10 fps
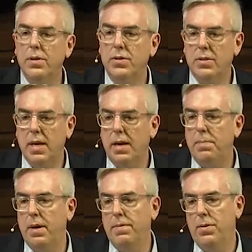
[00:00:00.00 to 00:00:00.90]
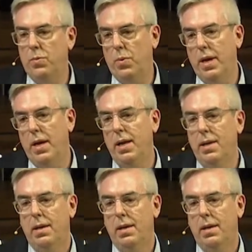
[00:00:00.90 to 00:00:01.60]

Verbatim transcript: step of the way